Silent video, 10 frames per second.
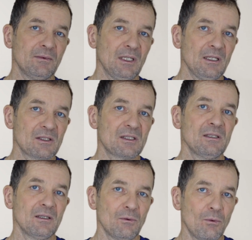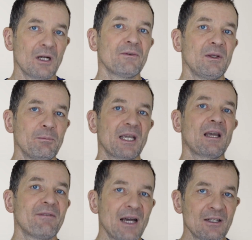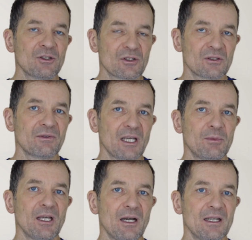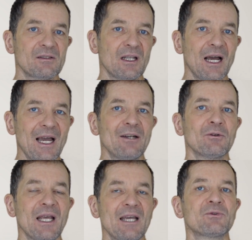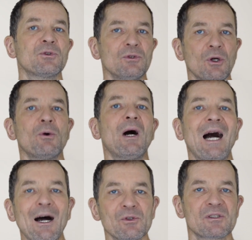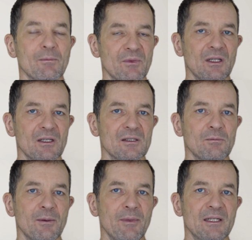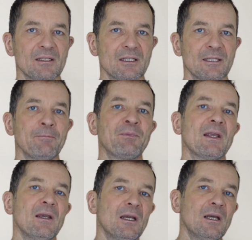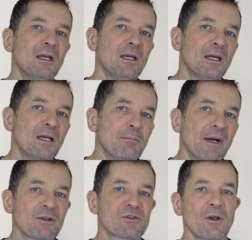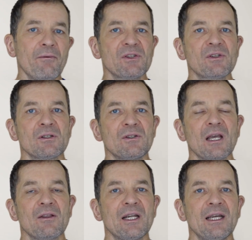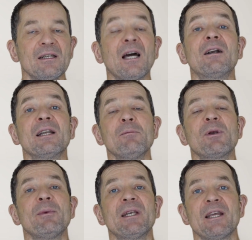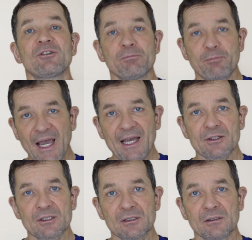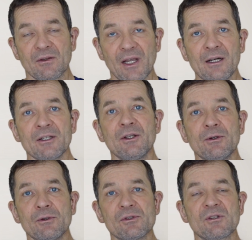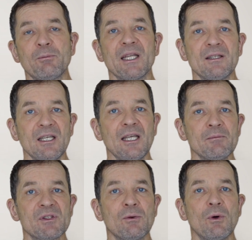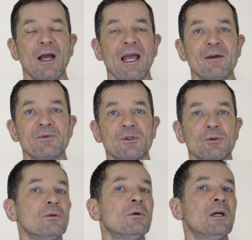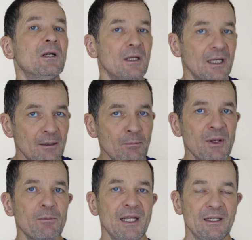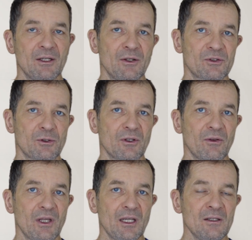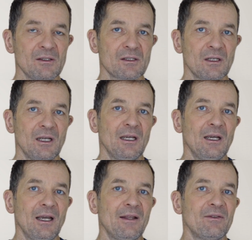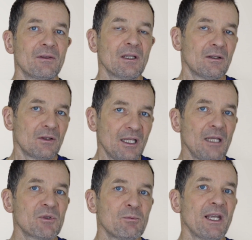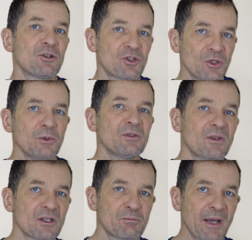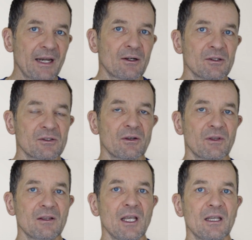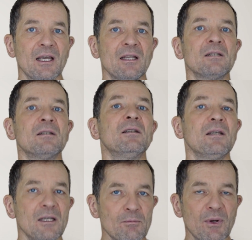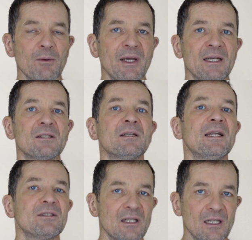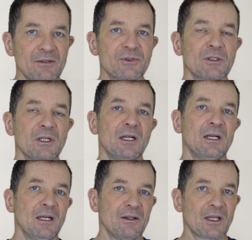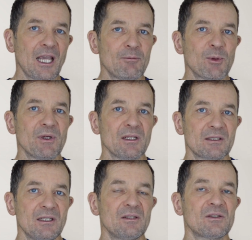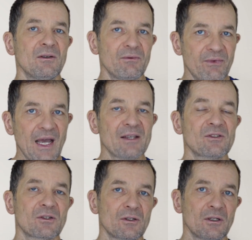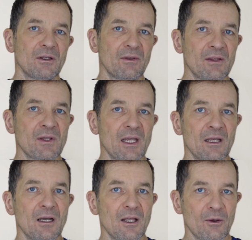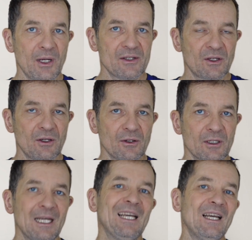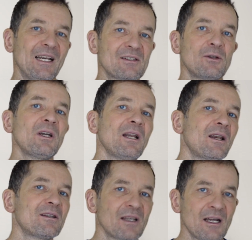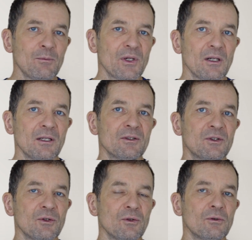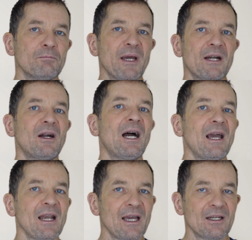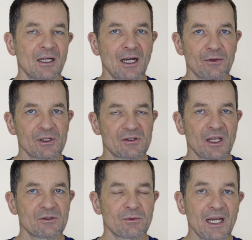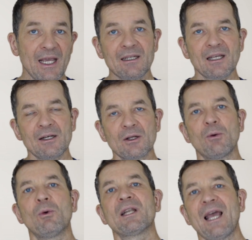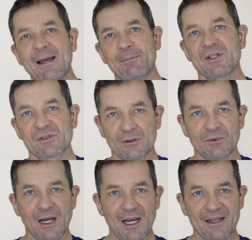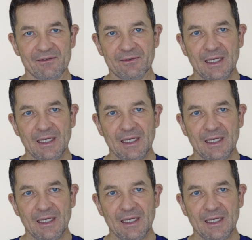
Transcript: It's one of the big advantages of APIs, that I don't have to know how something is implemented. Microservices, on the other hand, are an implementation pattern. They are used by teams who have to implement certain things, and teams may choose this pattern so that they can implement and deliver the capabilities faster than they otherwise could. Let's look at an example to better highlight how these things relate and what happens in real life.